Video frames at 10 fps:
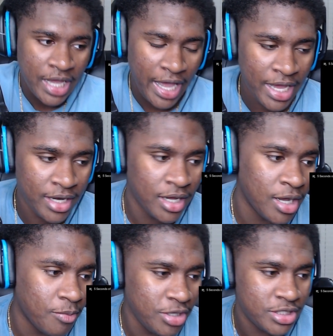
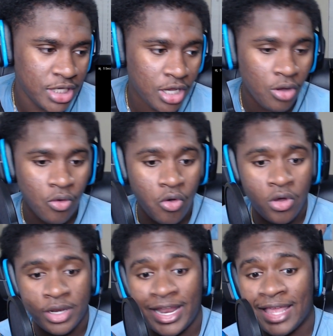and we used to go
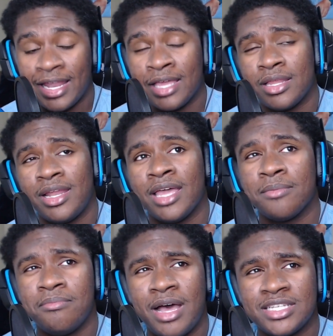on like
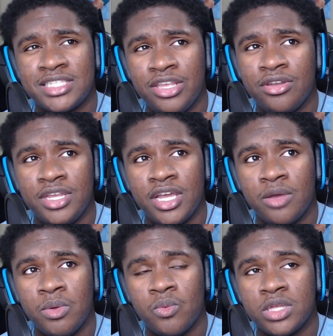my senior year,
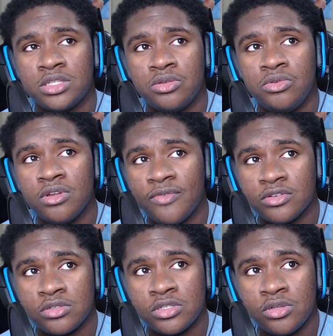we went to
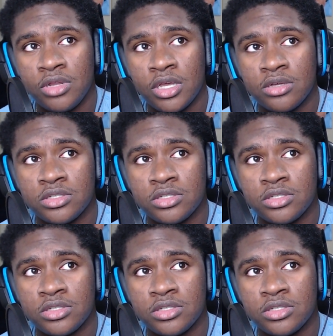Universal Studios.